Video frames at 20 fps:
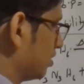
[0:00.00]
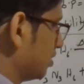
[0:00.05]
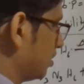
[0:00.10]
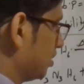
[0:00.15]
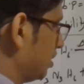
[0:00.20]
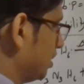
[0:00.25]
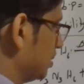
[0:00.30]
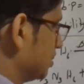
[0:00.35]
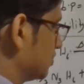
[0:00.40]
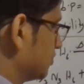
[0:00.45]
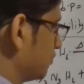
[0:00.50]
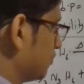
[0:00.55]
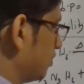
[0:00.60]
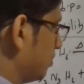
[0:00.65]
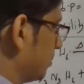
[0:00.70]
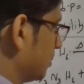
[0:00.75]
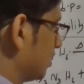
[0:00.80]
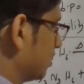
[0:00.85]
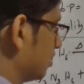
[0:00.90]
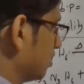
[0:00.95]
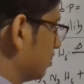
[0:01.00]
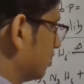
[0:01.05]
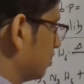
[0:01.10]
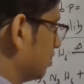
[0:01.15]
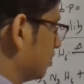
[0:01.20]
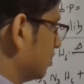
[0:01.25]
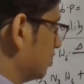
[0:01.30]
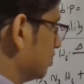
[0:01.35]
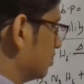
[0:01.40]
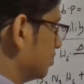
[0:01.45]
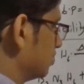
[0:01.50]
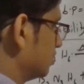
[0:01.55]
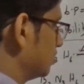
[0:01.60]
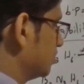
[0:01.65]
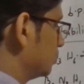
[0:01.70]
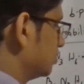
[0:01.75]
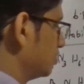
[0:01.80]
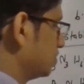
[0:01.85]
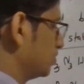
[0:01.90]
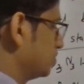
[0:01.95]
is forming.
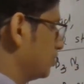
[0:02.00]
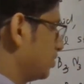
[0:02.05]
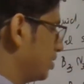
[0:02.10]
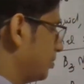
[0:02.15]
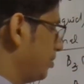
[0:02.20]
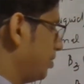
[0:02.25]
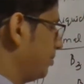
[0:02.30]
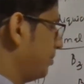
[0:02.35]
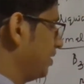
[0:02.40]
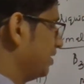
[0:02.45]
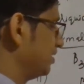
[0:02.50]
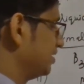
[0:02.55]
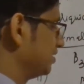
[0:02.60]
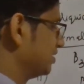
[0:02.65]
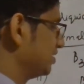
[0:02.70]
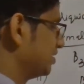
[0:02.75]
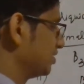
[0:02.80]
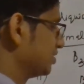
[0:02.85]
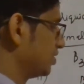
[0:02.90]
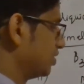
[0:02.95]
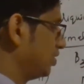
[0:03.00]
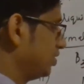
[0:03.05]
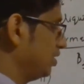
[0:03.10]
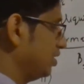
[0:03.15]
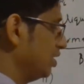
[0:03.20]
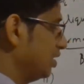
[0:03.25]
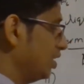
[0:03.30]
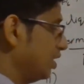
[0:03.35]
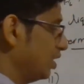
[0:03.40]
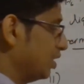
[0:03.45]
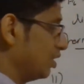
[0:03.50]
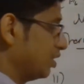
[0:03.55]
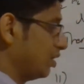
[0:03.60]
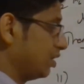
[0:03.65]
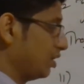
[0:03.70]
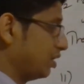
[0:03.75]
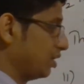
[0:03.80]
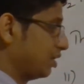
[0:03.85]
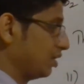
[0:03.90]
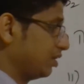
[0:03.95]
So remember this is
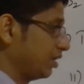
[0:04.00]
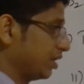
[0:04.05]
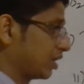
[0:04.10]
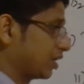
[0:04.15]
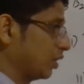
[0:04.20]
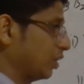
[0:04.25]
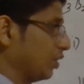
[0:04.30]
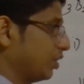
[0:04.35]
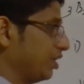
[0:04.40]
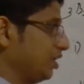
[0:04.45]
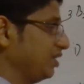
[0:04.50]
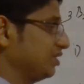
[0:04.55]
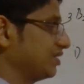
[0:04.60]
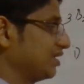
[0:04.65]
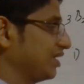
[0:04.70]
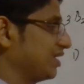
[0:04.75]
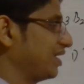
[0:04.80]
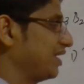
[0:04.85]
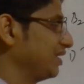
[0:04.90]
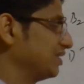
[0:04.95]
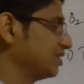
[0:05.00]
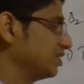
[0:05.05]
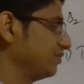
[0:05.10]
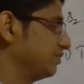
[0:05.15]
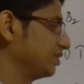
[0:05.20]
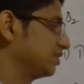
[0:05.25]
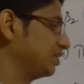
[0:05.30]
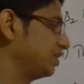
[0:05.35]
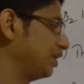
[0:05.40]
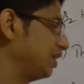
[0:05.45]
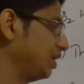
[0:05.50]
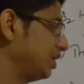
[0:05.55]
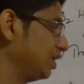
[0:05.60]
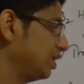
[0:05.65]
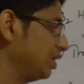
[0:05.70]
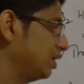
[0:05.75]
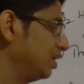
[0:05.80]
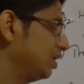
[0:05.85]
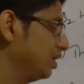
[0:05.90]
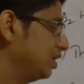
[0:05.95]
the chlorine is attached with
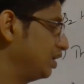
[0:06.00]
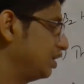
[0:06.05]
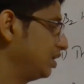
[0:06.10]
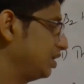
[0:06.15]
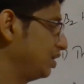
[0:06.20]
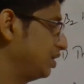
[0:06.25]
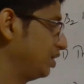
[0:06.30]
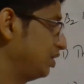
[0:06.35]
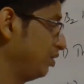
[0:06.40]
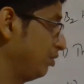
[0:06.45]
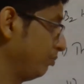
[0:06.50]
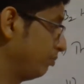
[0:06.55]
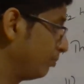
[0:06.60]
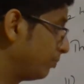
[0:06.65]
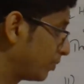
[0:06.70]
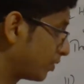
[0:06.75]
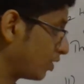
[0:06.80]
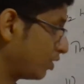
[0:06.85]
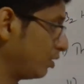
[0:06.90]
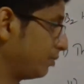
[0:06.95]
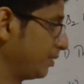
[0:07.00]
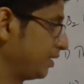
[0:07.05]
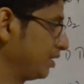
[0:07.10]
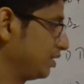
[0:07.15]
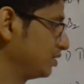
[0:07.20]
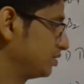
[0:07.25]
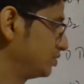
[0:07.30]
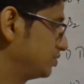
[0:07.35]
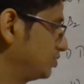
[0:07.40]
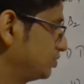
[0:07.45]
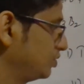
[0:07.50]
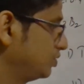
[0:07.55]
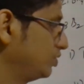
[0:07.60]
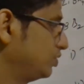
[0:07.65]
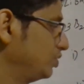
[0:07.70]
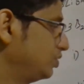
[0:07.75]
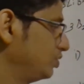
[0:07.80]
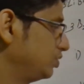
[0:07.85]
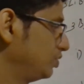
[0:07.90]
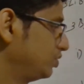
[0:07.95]
the bromine.
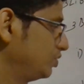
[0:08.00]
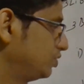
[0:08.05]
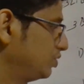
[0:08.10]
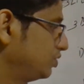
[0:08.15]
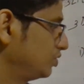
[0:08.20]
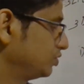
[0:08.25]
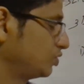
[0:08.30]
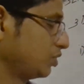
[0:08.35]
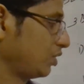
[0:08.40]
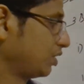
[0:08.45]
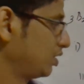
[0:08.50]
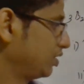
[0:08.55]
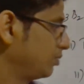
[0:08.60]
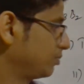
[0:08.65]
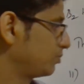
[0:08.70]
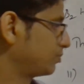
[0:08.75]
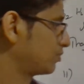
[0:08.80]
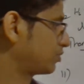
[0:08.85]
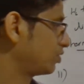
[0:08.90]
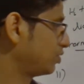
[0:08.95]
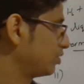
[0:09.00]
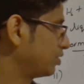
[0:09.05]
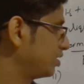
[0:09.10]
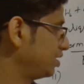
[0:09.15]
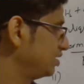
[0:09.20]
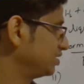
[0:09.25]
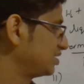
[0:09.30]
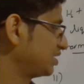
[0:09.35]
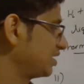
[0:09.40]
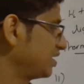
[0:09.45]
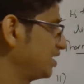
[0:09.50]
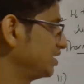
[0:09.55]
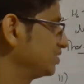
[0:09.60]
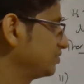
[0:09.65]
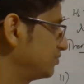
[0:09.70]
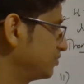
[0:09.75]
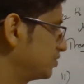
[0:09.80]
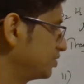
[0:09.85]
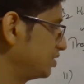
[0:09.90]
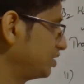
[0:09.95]
So sorry, chlorine is attached
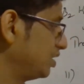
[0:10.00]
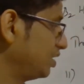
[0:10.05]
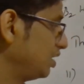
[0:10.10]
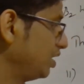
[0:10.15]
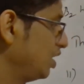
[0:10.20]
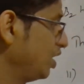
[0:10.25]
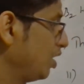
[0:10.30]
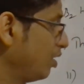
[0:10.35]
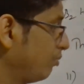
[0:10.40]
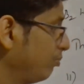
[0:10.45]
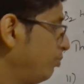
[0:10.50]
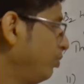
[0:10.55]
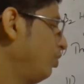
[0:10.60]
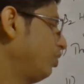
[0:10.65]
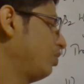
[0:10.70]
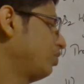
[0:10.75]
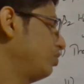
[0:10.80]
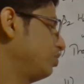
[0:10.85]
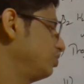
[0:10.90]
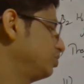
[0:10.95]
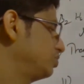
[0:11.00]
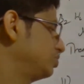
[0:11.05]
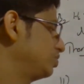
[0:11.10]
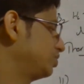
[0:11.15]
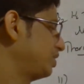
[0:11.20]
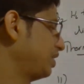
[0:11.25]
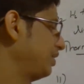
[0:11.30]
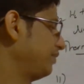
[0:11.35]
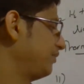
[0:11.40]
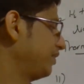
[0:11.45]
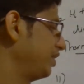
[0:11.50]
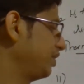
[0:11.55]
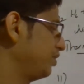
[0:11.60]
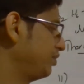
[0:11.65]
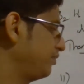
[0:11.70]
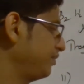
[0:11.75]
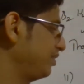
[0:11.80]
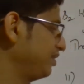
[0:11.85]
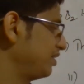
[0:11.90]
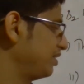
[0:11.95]
to the boron. So that
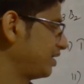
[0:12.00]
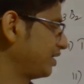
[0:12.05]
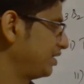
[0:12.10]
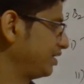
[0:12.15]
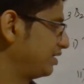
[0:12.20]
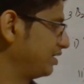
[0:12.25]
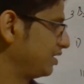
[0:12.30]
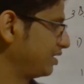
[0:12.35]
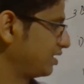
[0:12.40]
why we will write